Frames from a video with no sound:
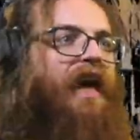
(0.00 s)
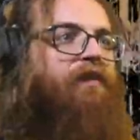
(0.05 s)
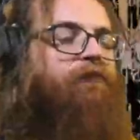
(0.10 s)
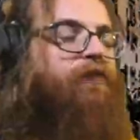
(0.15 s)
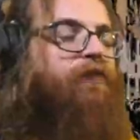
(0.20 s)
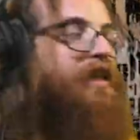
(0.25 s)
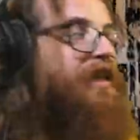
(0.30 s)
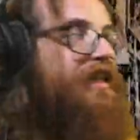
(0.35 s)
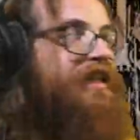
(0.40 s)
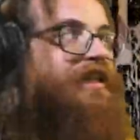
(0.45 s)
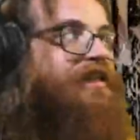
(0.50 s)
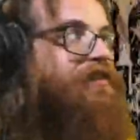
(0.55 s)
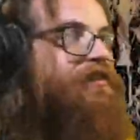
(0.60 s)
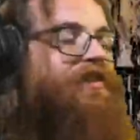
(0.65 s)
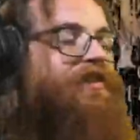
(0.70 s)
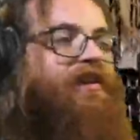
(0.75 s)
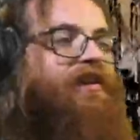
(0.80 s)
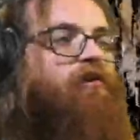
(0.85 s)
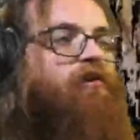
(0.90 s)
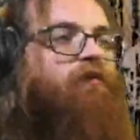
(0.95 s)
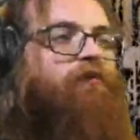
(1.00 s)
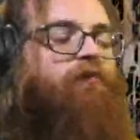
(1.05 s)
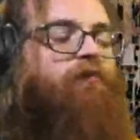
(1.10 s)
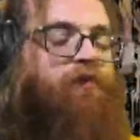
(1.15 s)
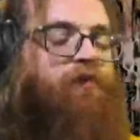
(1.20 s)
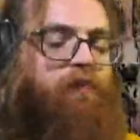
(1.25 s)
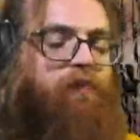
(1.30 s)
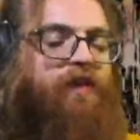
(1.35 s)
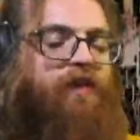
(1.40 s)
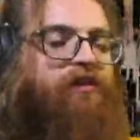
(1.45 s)
feet either. They don't
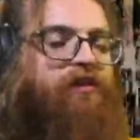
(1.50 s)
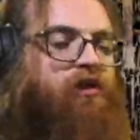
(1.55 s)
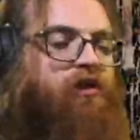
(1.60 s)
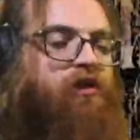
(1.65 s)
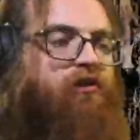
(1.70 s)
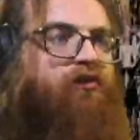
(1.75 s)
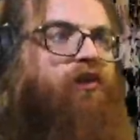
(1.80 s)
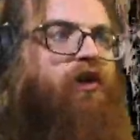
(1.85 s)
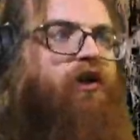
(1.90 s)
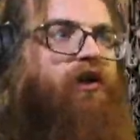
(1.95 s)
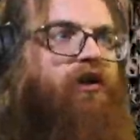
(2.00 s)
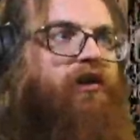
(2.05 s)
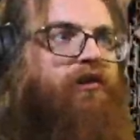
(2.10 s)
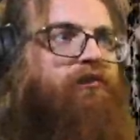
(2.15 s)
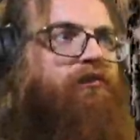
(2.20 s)
spread the toes far enough.